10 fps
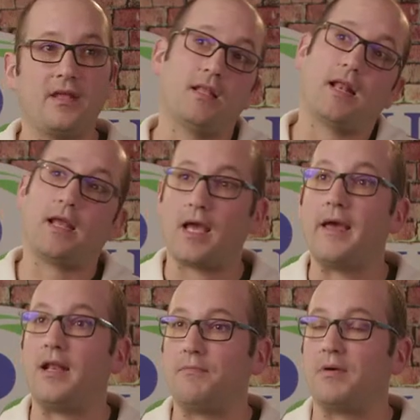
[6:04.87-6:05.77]
letting
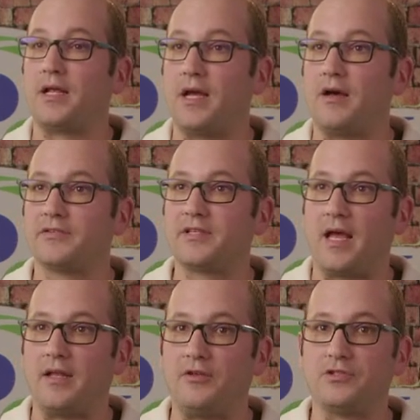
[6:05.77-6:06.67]
anybody else
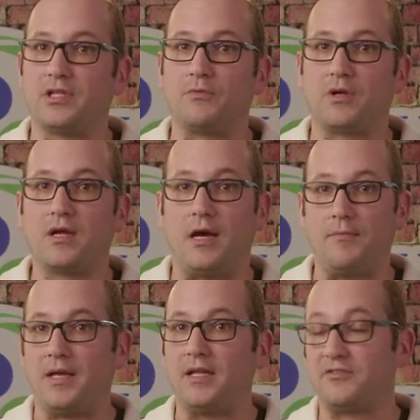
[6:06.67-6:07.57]
that usually would come
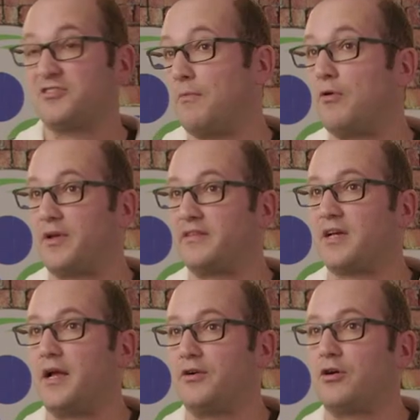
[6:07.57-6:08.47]
in and smoke
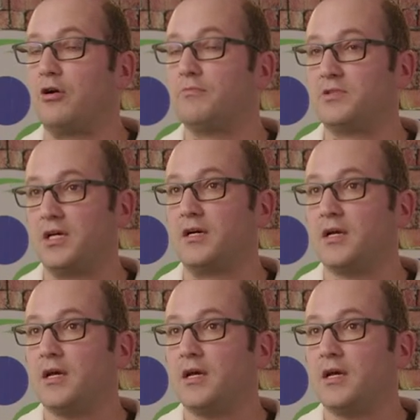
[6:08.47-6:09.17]
inside your home to